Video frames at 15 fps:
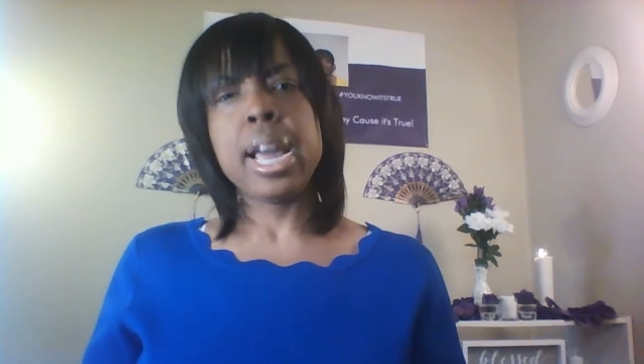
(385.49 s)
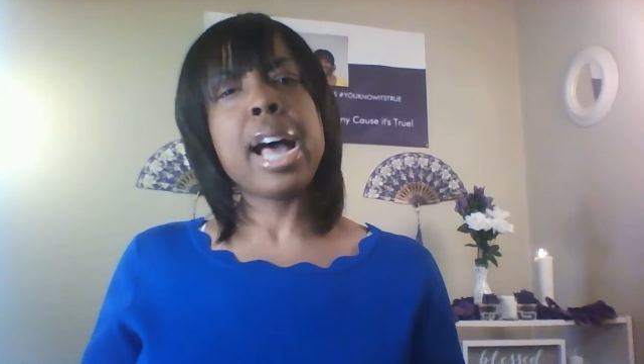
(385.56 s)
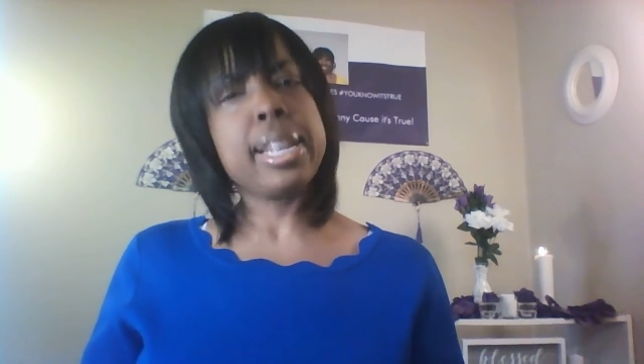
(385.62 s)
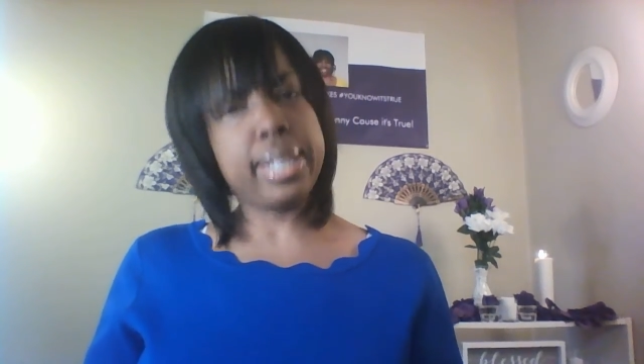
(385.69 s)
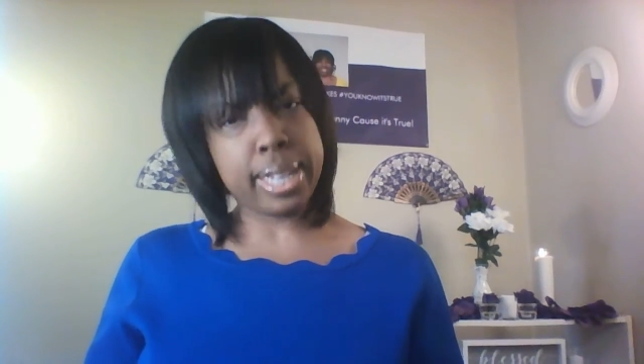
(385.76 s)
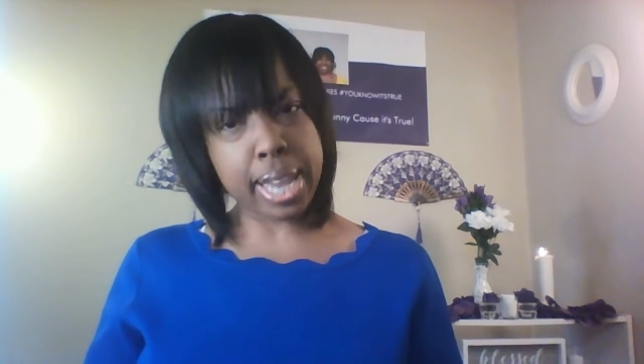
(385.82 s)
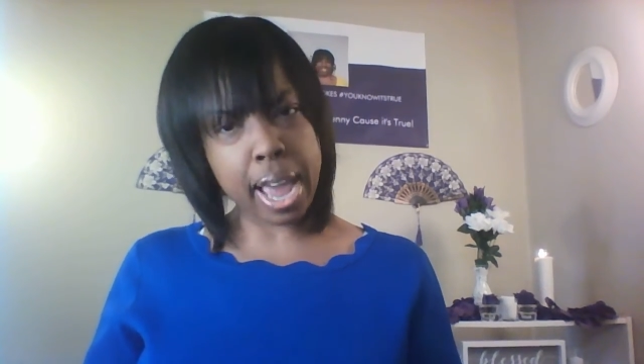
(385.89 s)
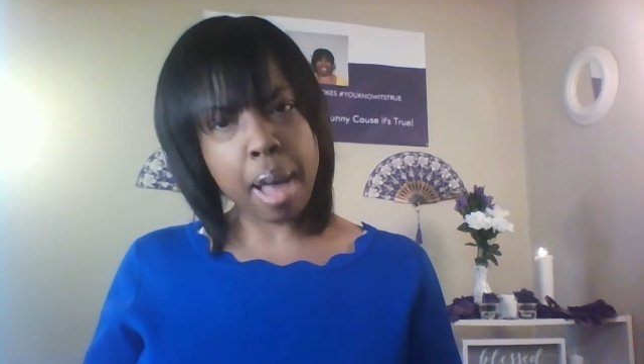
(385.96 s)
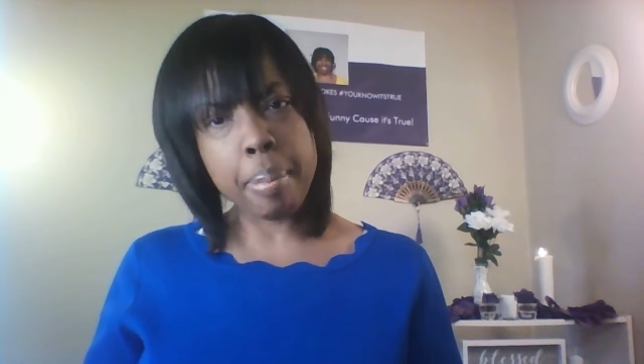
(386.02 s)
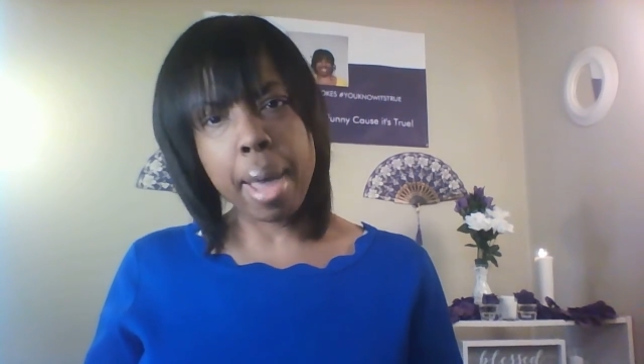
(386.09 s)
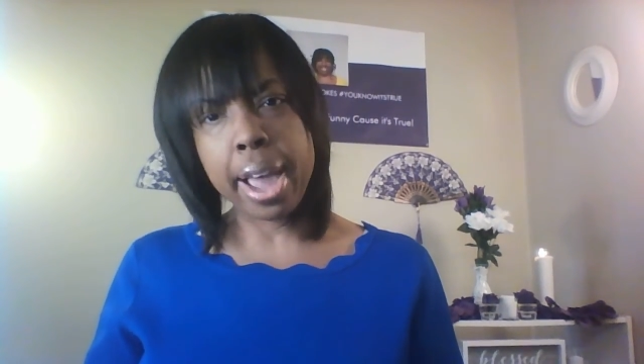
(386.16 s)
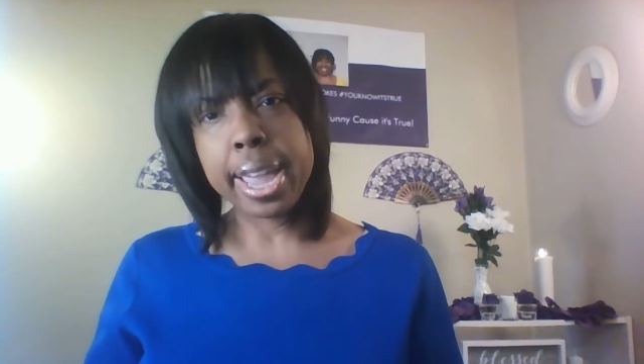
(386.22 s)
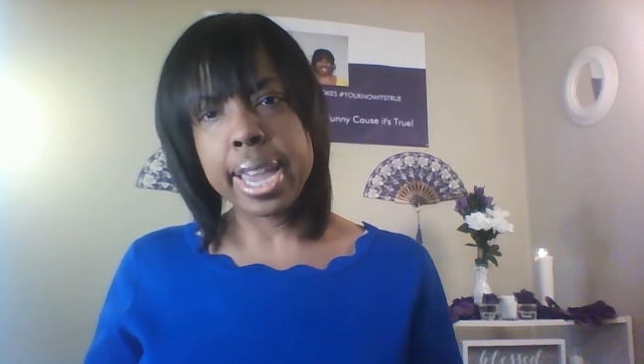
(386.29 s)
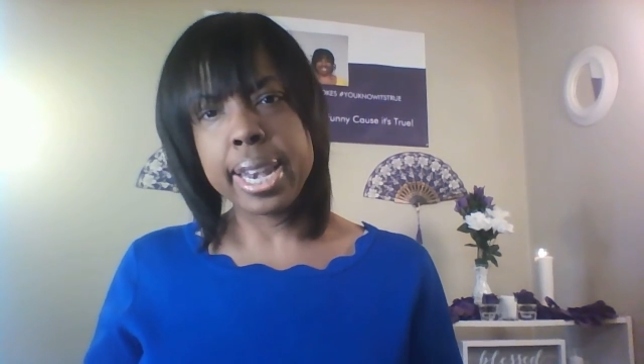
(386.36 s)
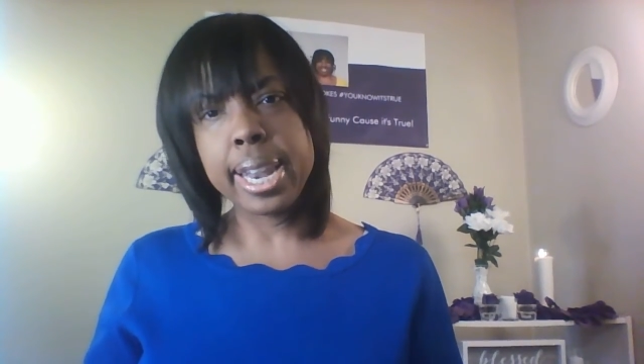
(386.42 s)
I'll see y'all
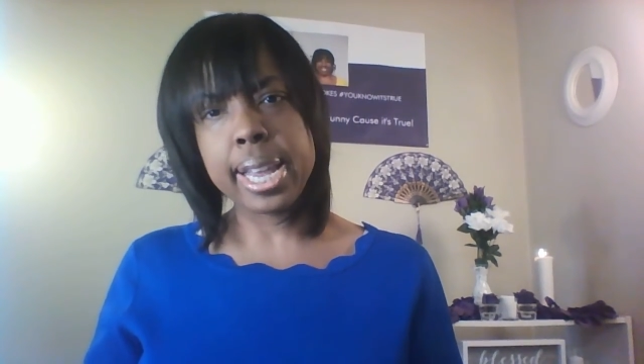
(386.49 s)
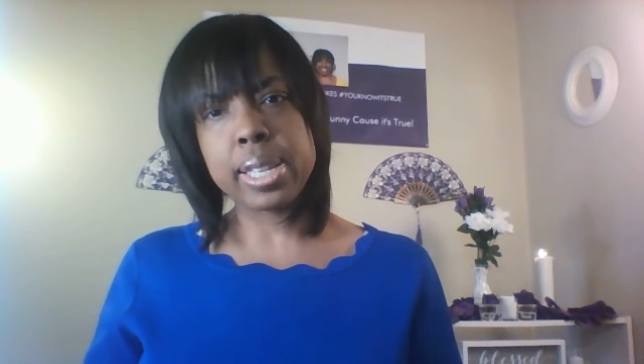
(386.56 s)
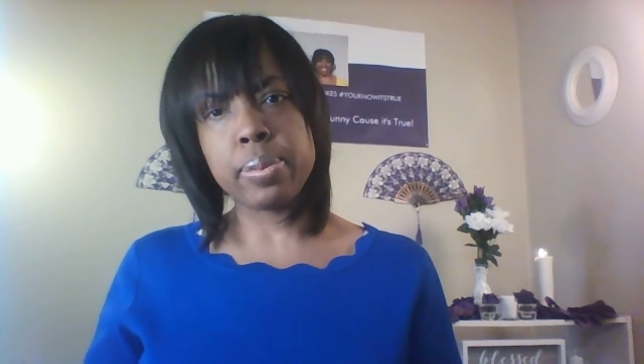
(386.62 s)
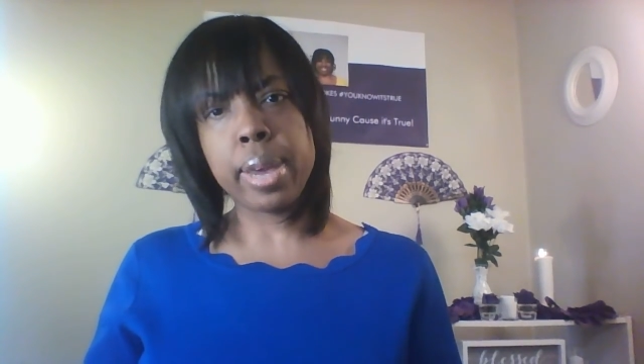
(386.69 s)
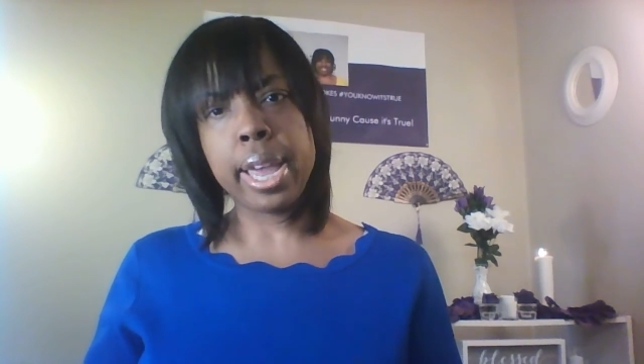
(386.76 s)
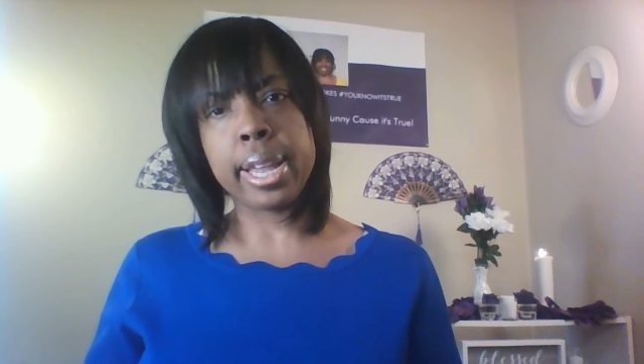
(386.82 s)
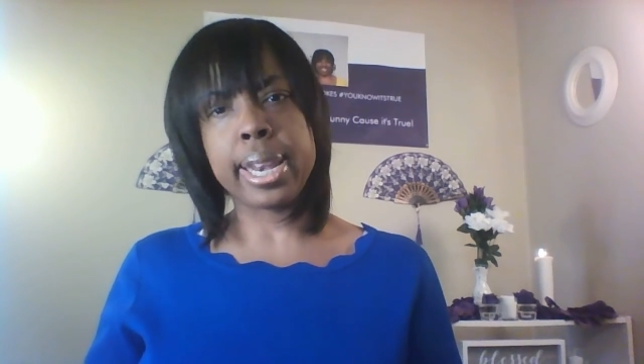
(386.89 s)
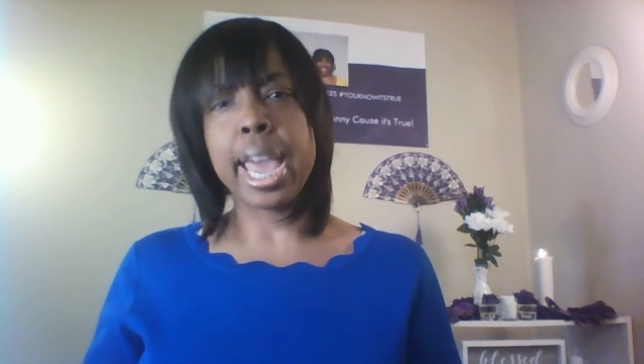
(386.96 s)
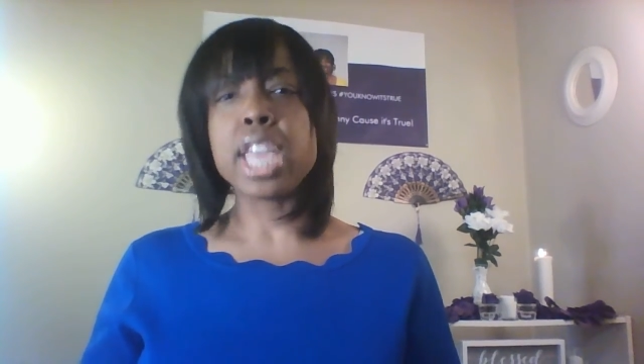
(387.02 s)
back here next week.